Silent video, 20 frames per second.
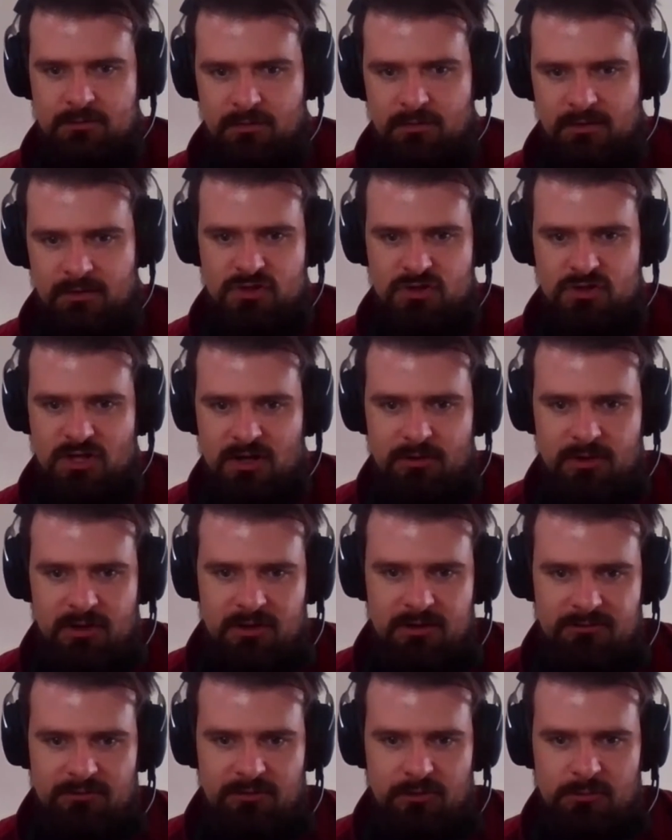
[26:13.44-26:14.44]
sharing
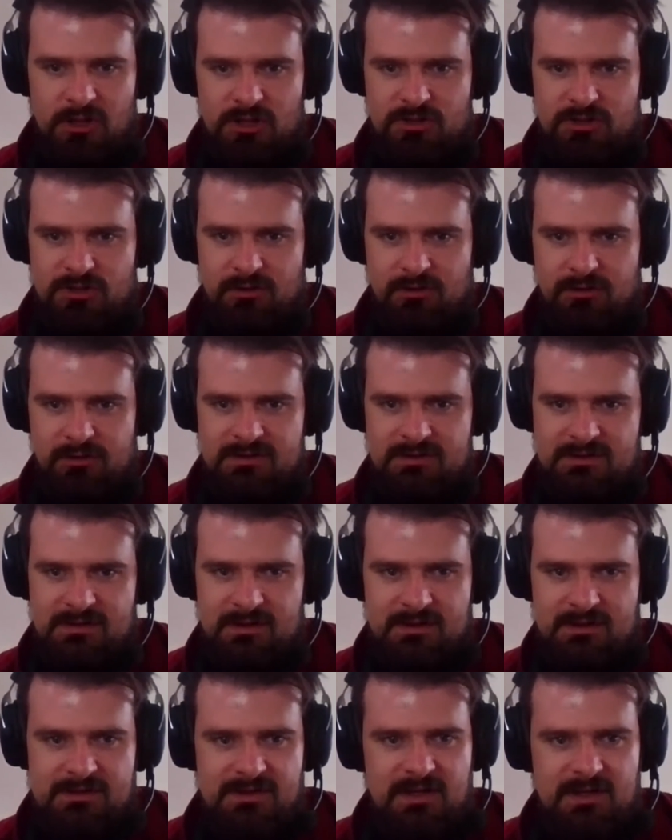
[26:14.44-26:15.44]
information, all these
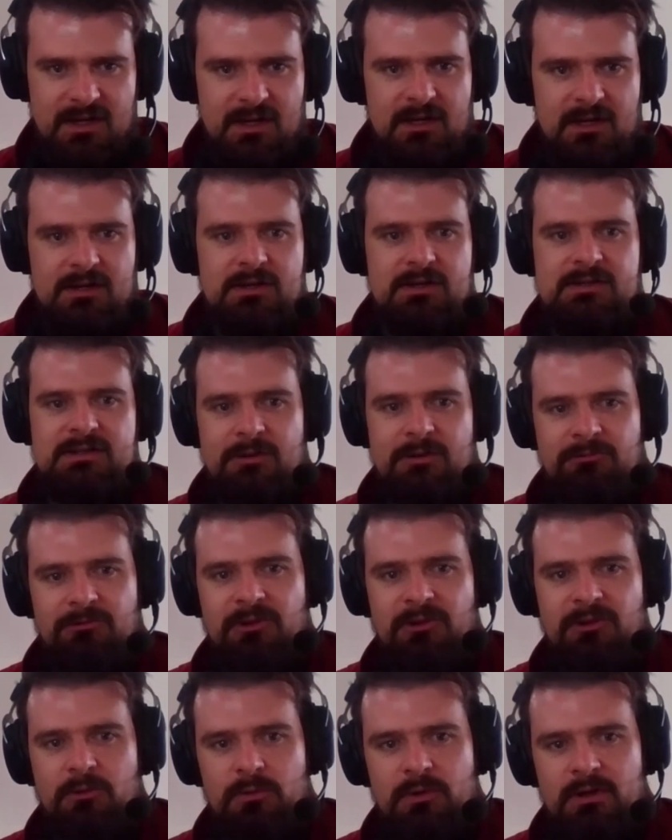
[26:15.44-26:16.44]
things is something
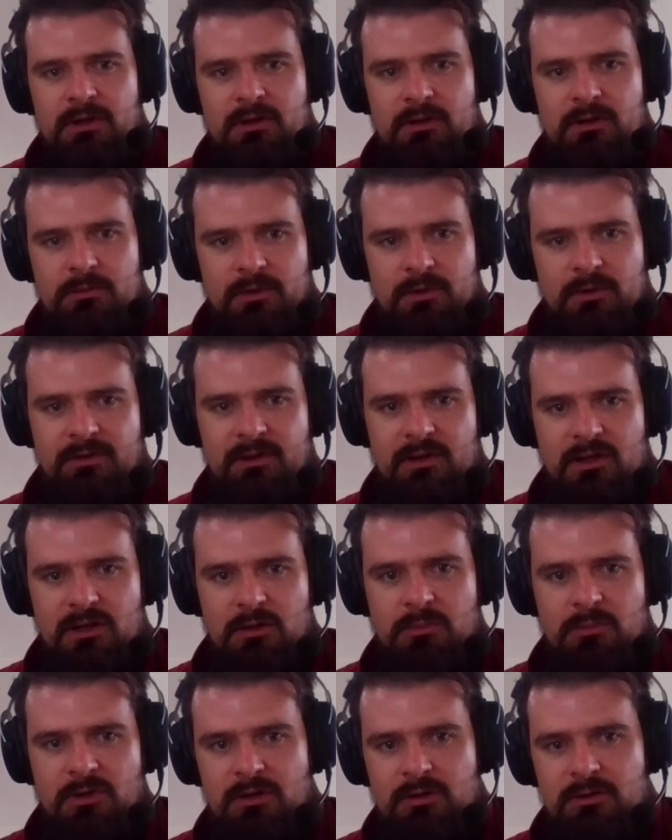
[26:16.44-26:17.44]
that we're thinking
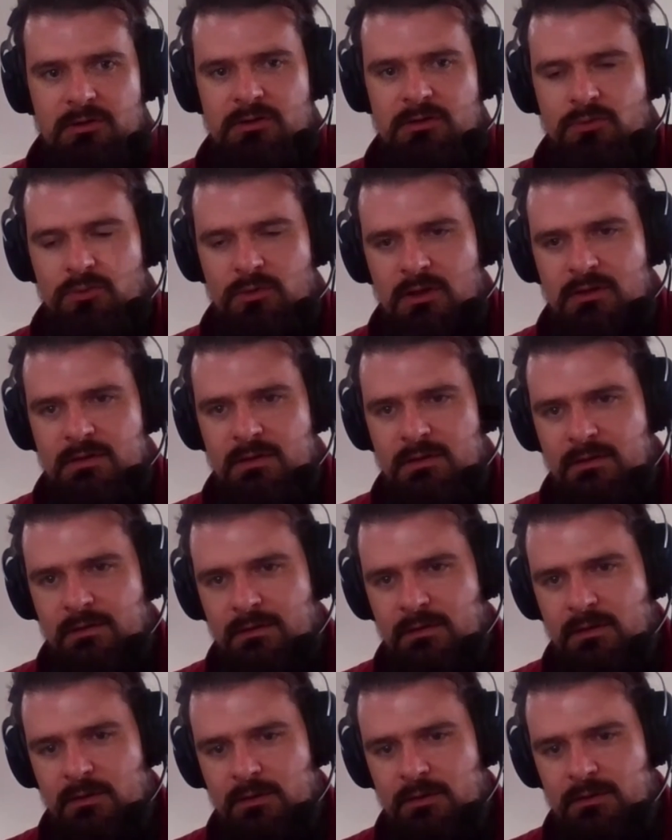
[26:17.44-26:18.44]
about creating a
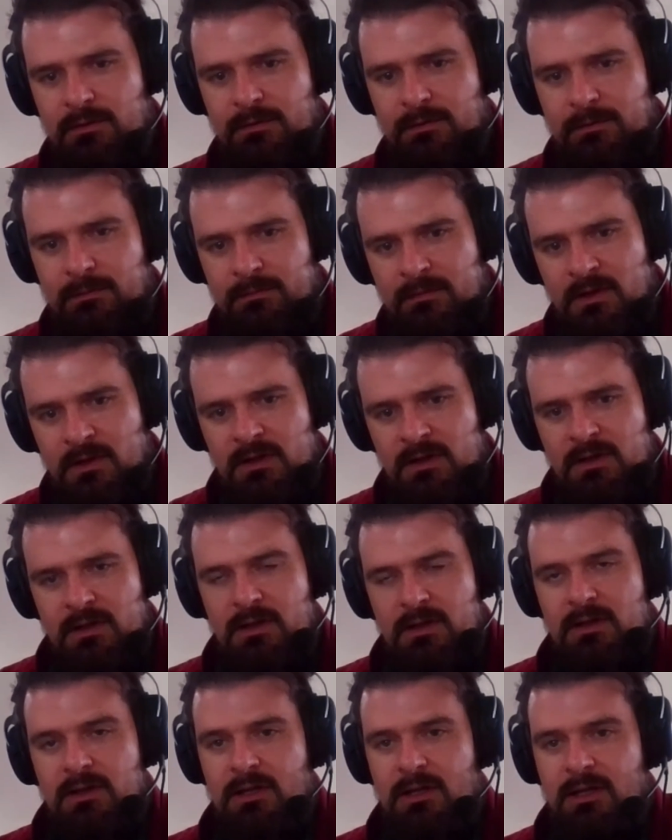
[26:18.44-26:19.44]
series,
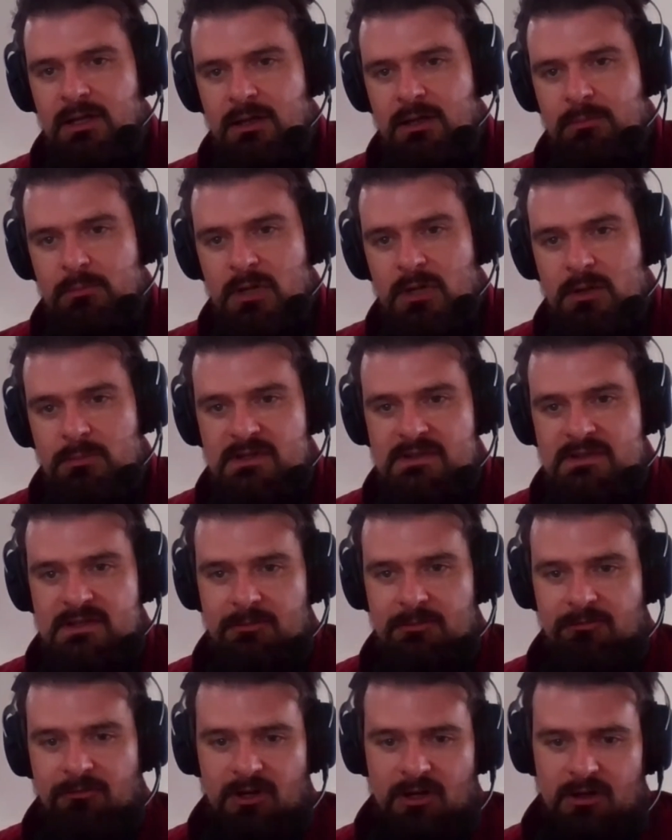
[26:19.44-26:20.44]
maybe
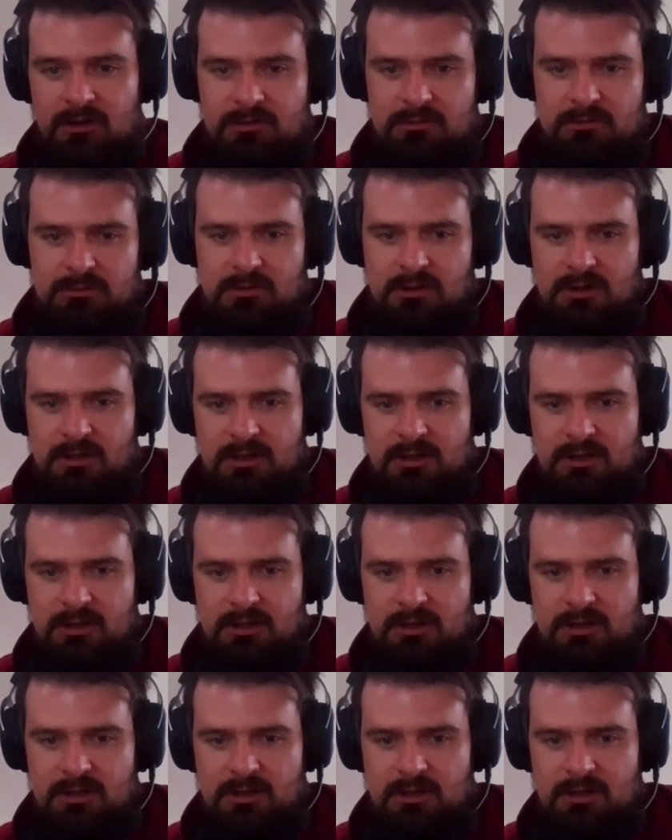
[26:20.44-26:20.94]
something.